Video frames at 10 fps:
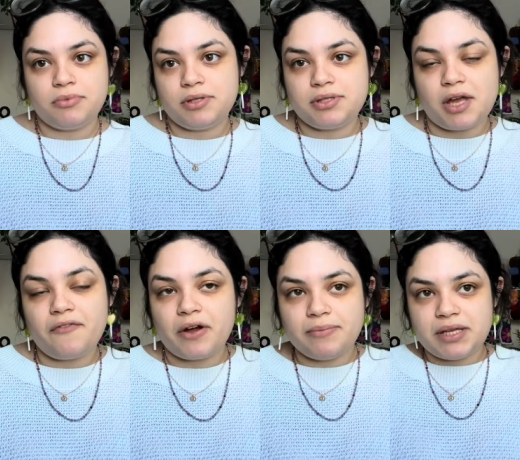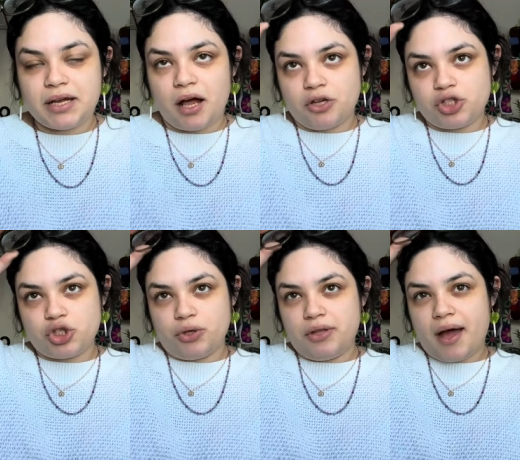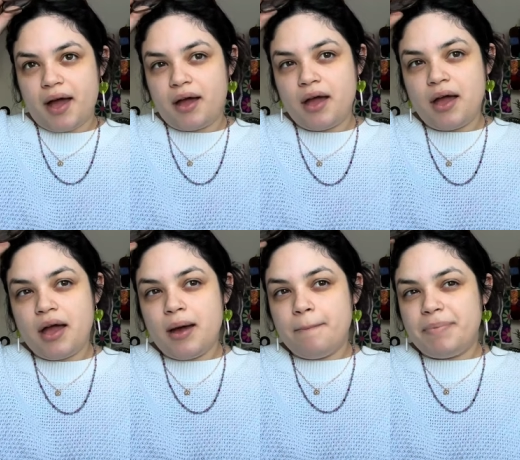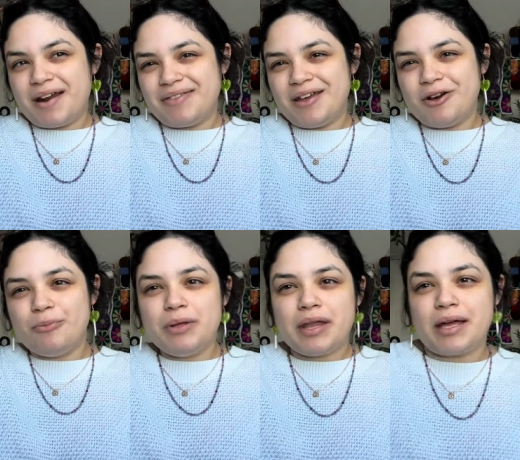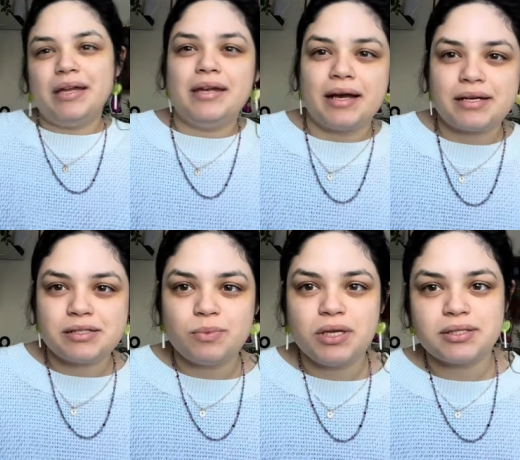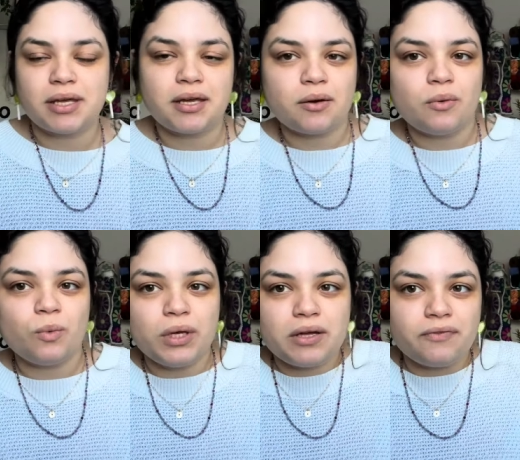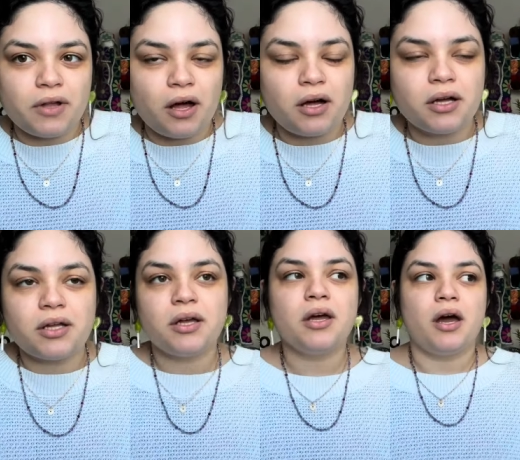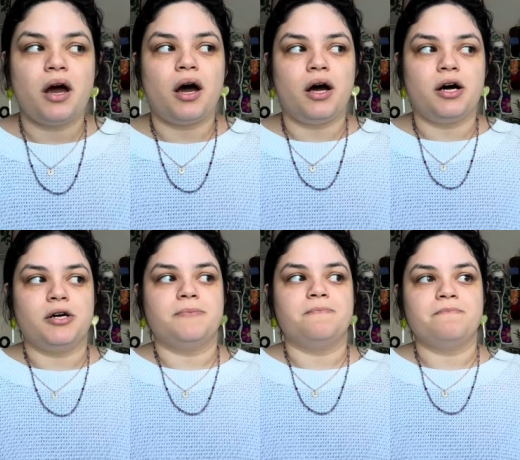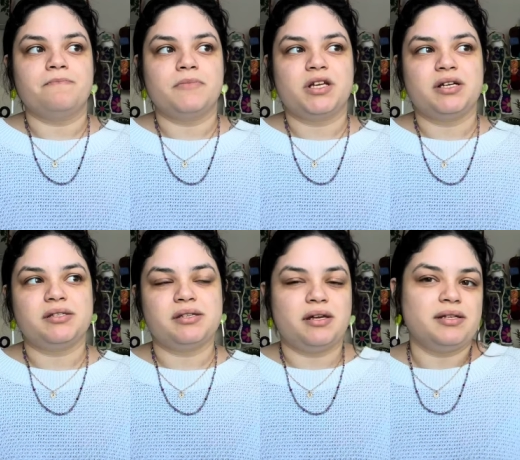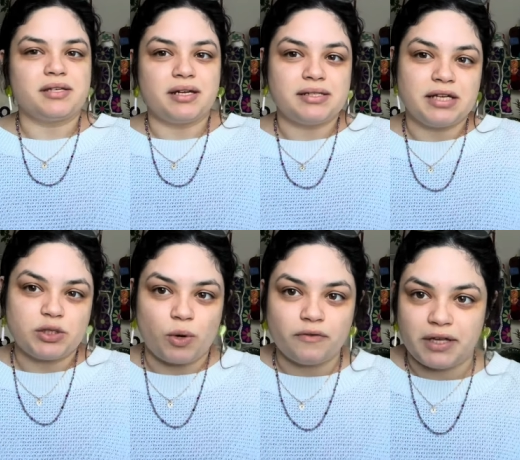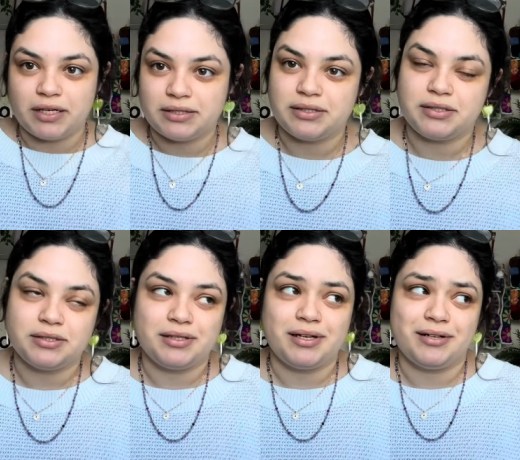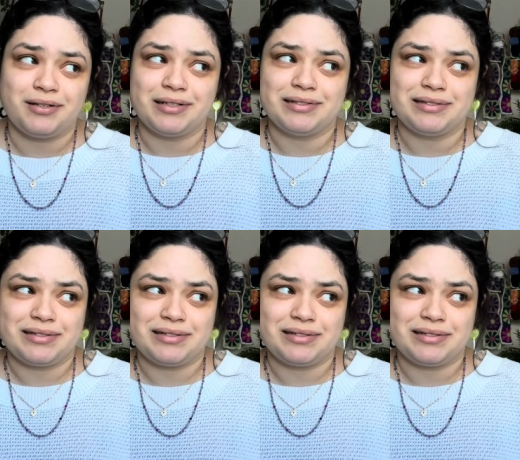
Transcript: stuff comes in i'll show you that but I think it'll be like in next week's like week vlog um because it is gonna take 12 days and all that